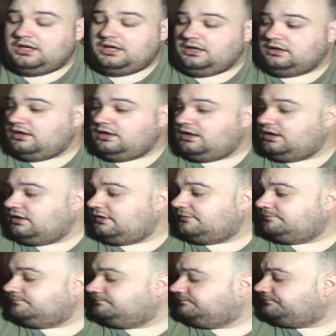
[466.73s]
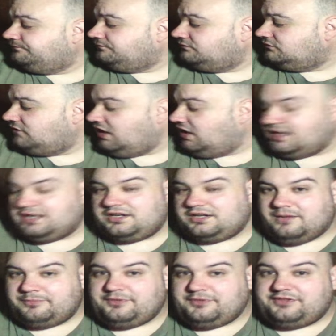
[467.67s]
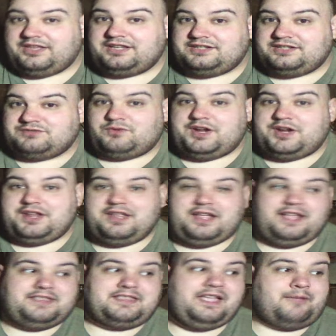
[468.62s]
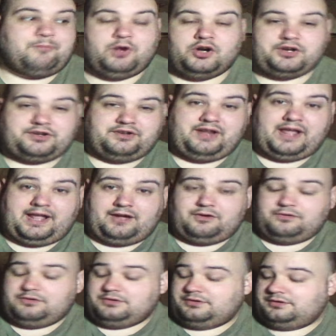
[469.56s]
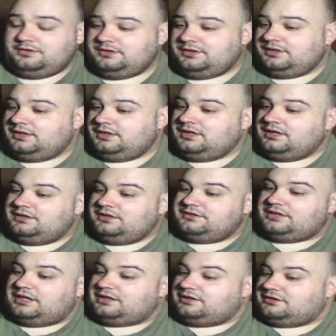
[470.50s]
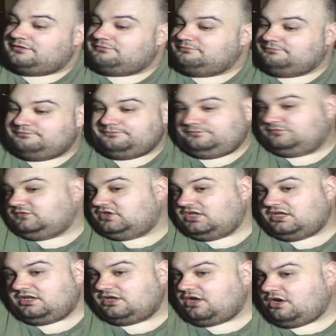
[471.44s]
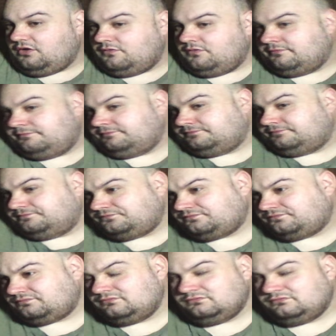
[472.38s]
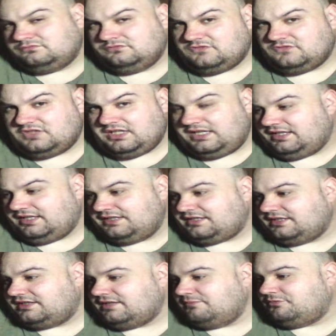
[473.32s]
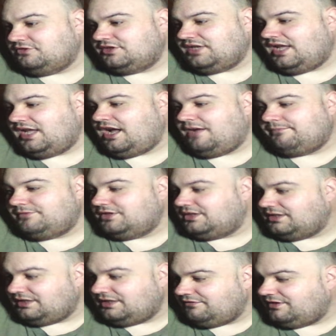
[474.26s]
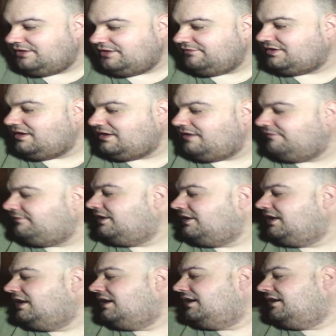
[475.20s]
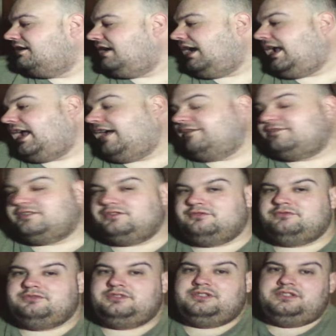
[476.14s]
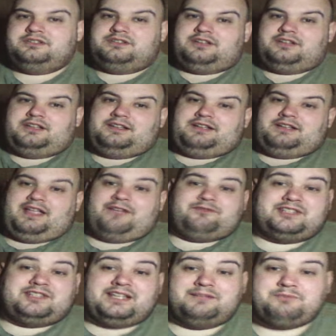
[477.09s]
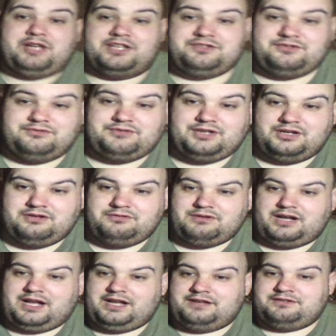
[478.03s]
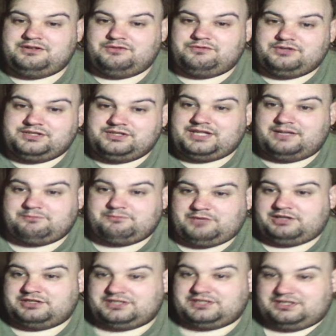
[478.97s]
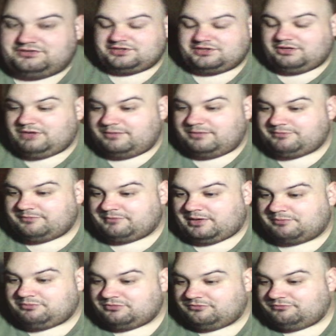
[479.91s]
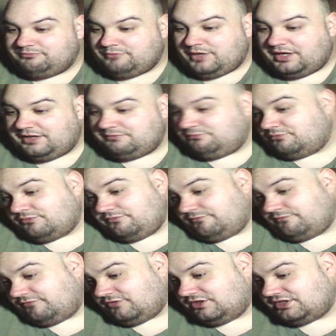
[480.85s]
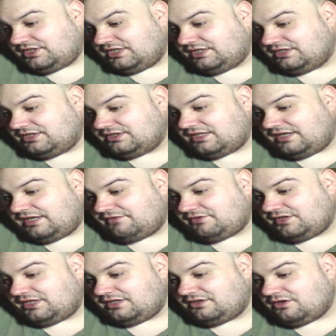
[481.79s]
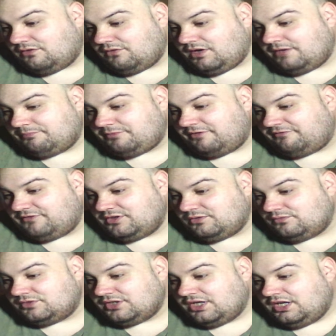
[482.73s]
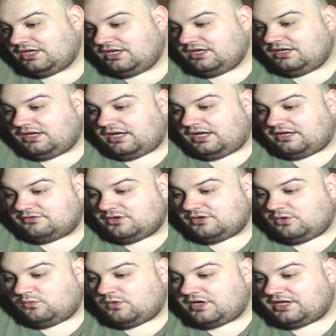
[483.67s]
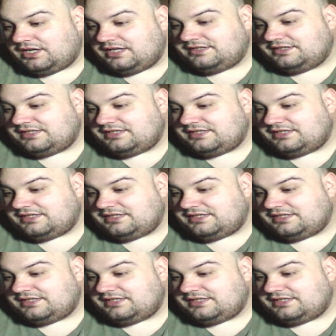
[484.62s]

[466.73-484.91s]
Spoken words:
I got a couple things right at that mark now that are gonna go. It's as simple as that. I'm gonna get rid of stuff. I have to. Every time I do, though, I notice that my sales up and my listings and everything go up and views. I don't know what it is.